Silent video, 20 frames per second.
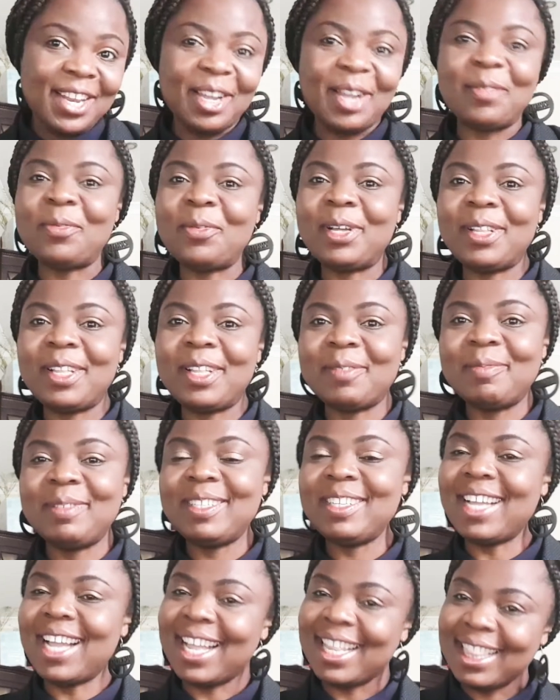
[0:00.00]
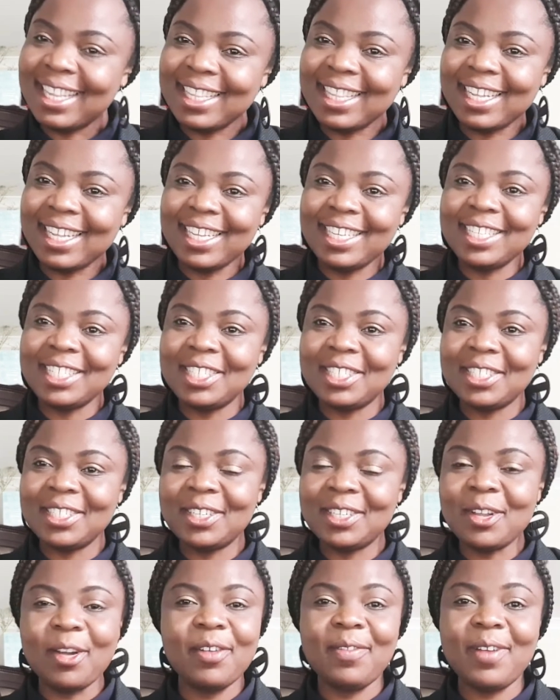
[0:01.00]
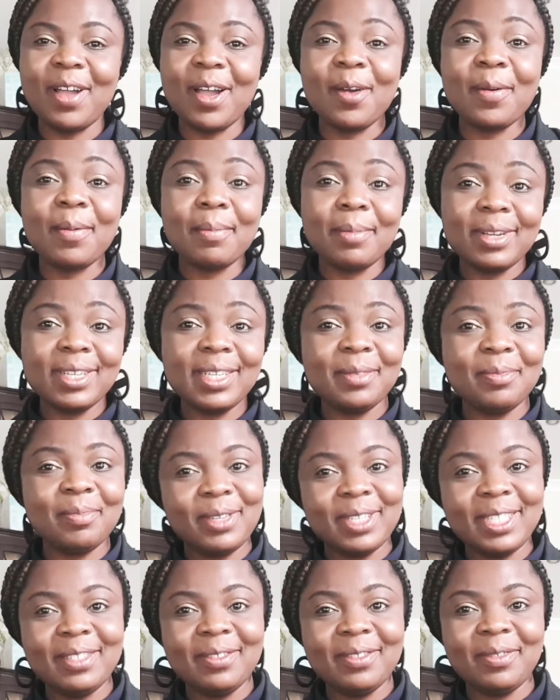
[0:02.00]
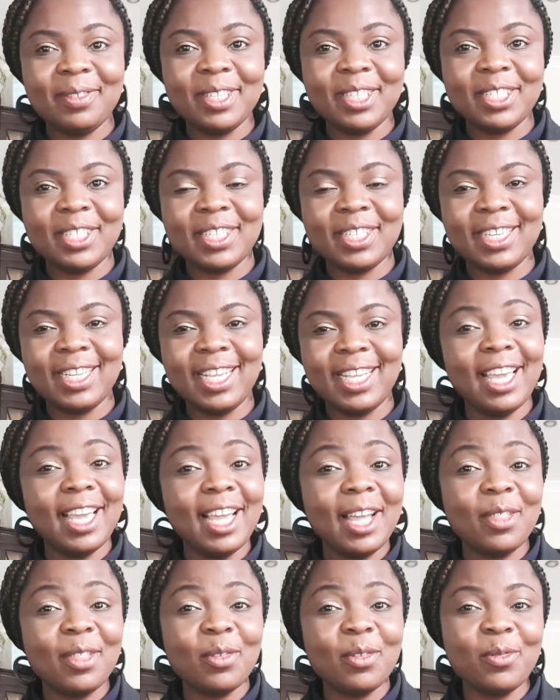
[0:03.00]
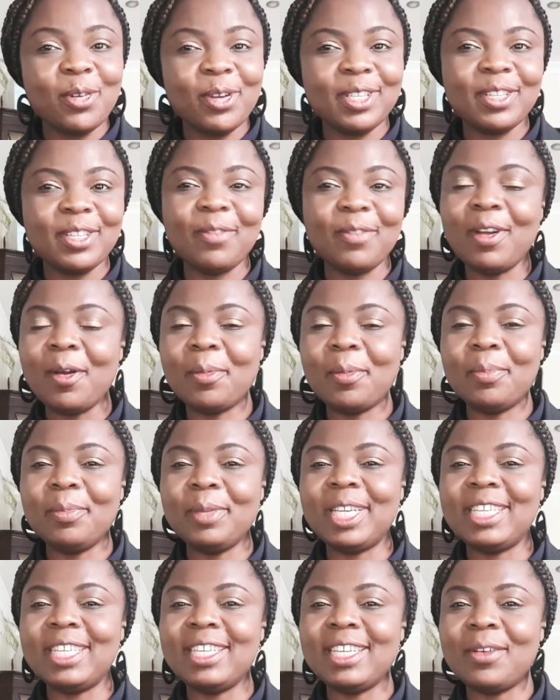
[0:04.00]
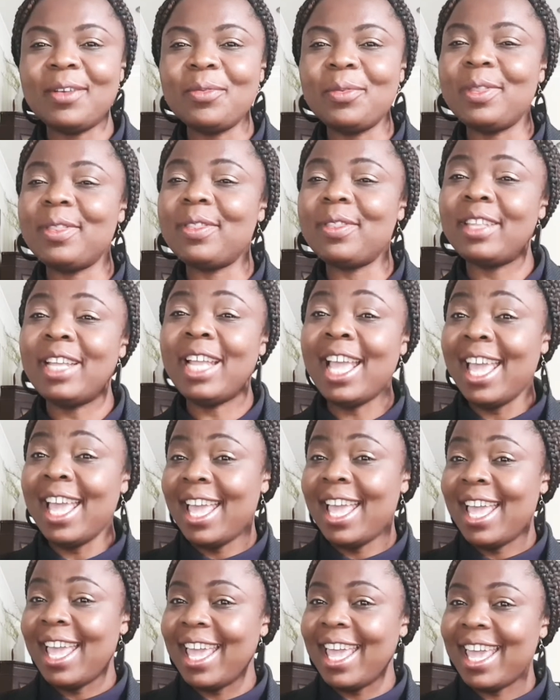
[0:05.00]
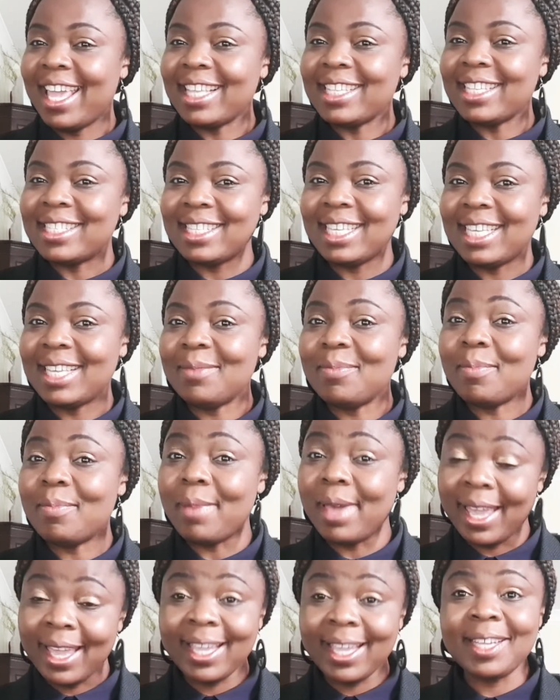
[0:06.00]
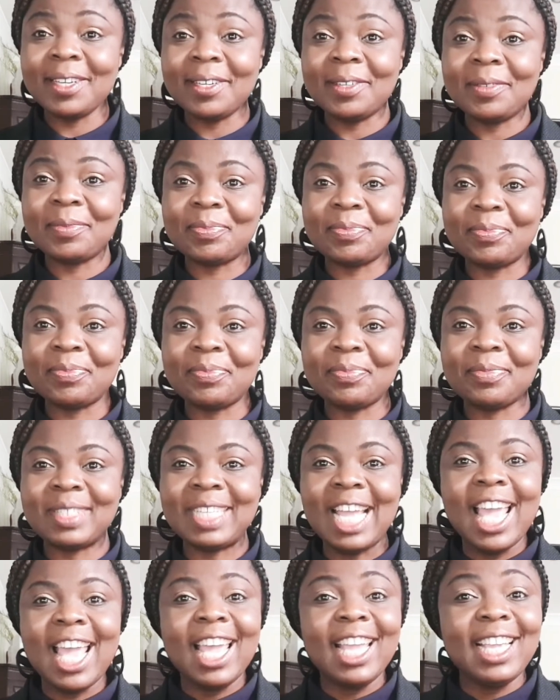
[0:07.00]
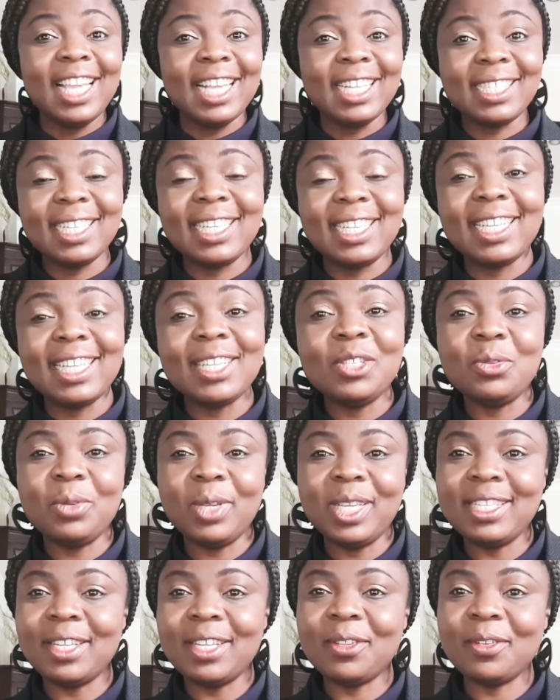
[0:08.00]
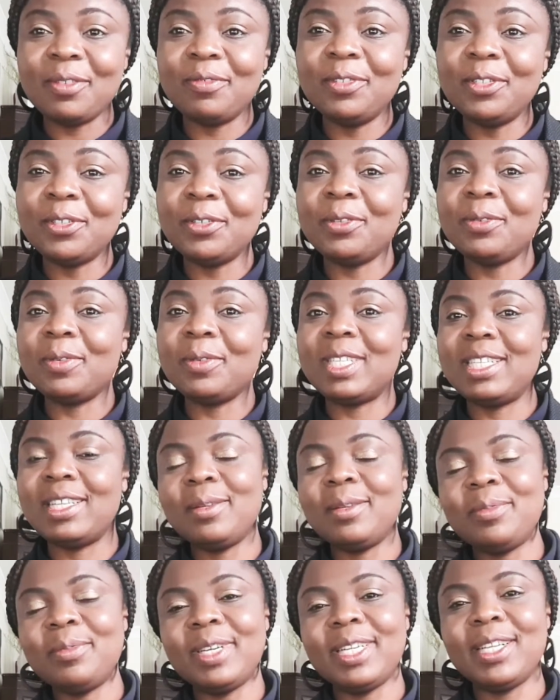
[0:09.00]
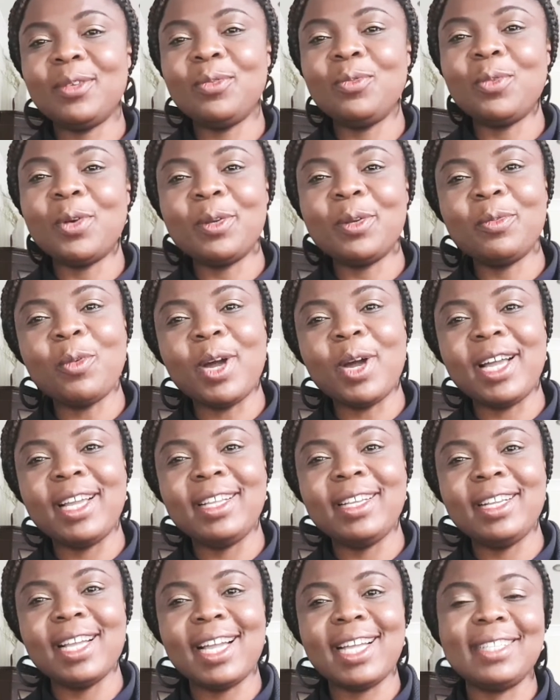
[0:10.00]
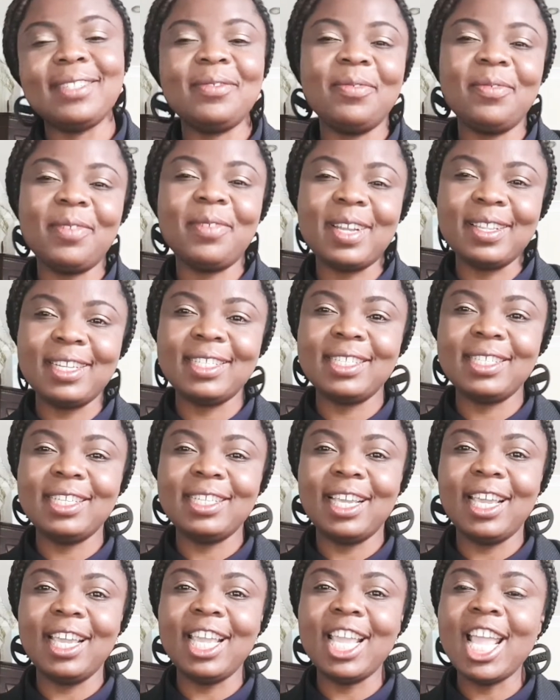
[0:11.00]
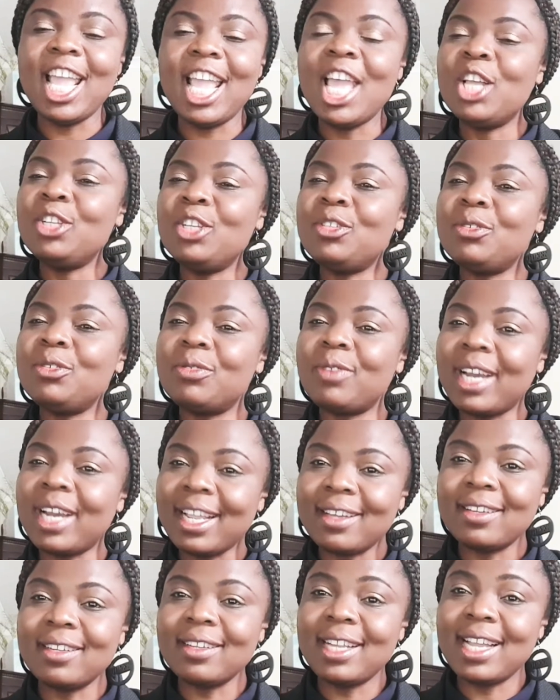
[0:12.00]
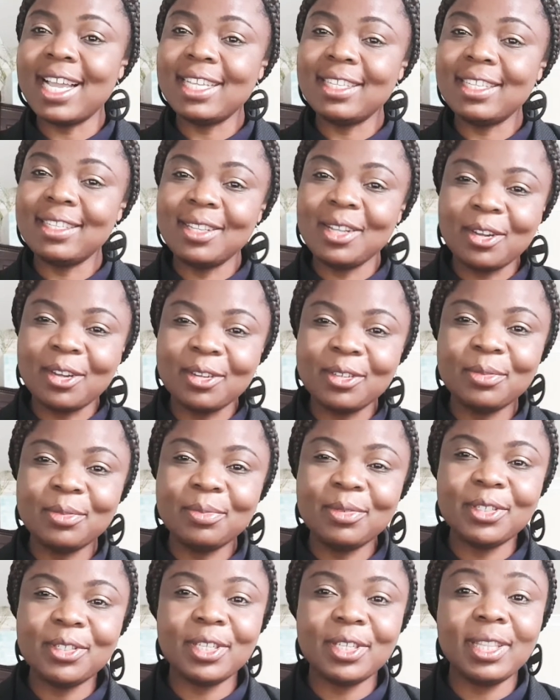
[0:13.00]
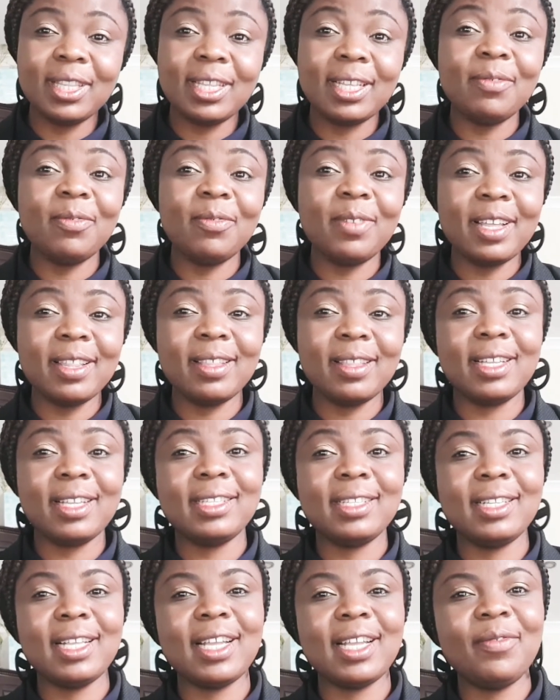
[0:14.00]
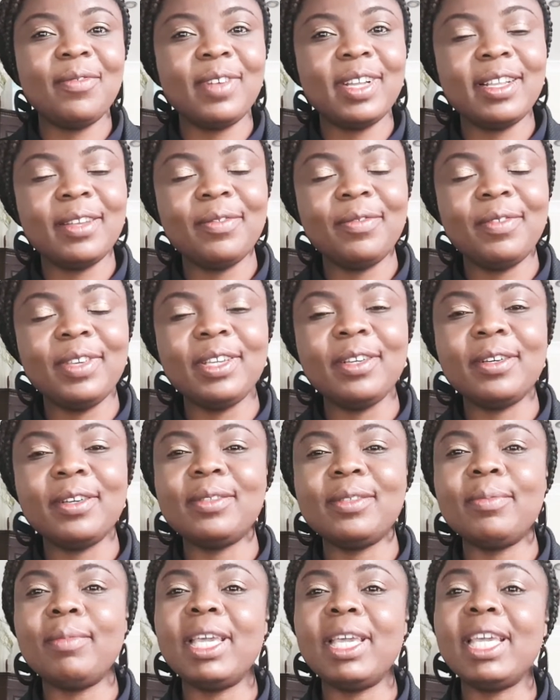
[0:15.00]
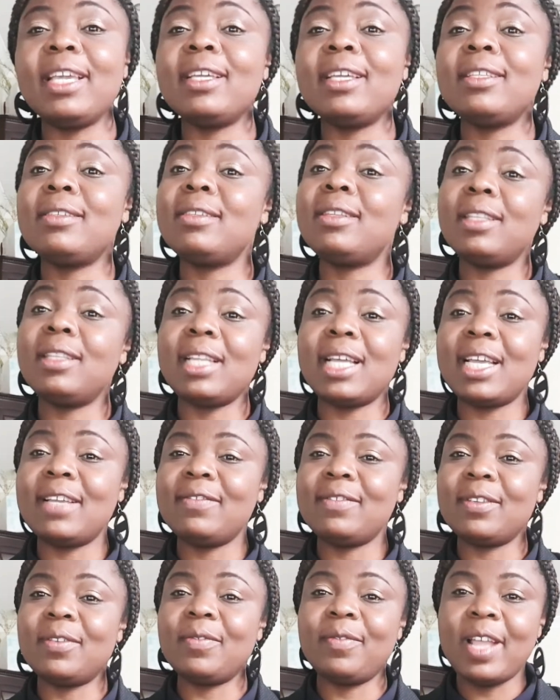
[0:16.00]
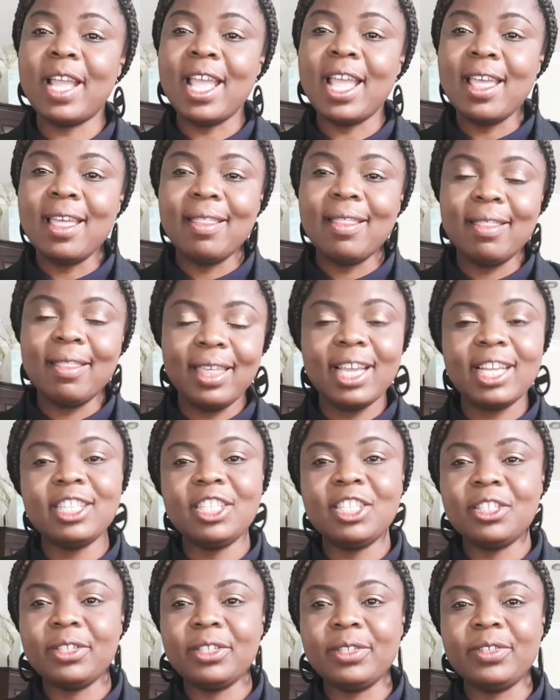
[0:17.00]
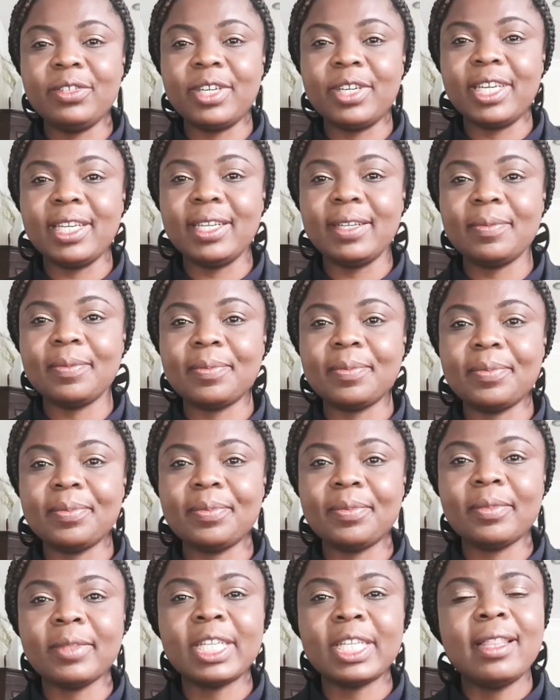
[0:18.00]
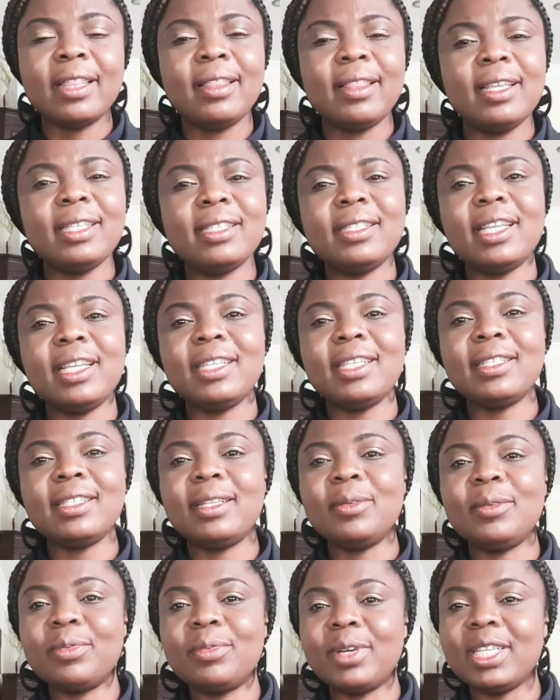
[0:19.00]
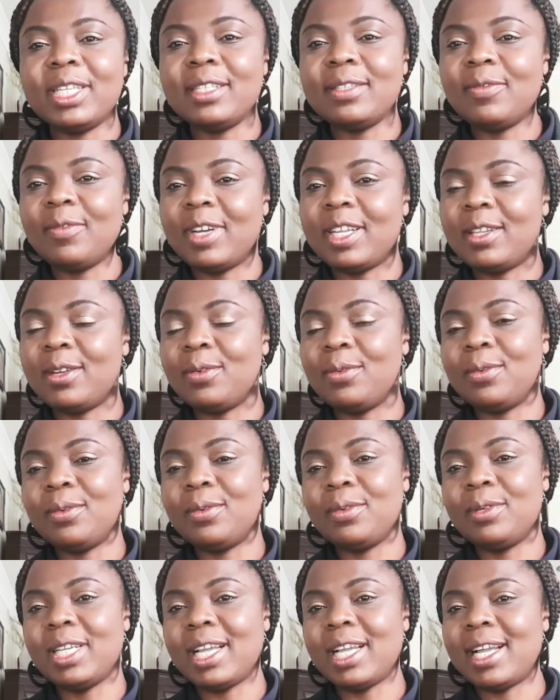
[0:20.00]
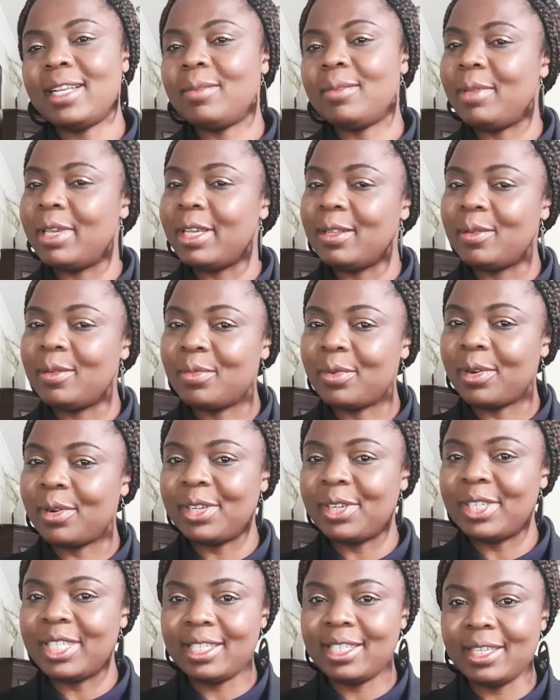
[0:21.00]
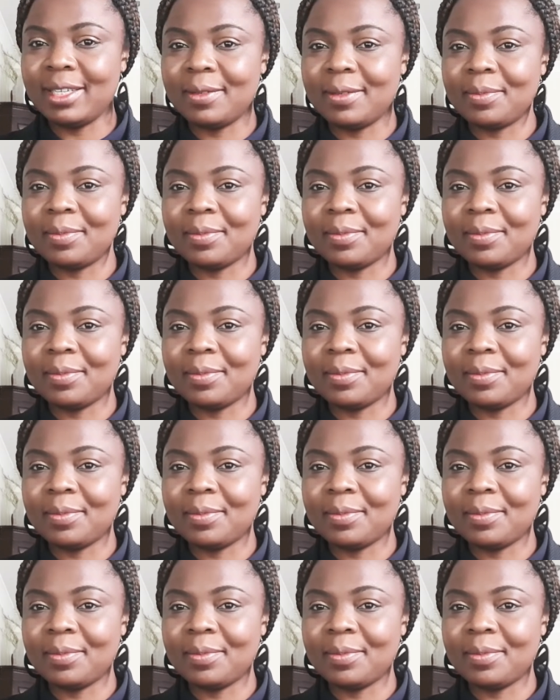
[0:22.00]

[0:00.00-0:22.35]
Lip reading: and welcome to another edition of our Monday Motivation here at the Voice of Hope Media with AC Mbeng. Yesterday, the 20th of June, was celebrated worldwide as Father's Day to recognize the contribution that fathers and father figures make to the lives of their children. This day celebrates fatherhood and male parenting.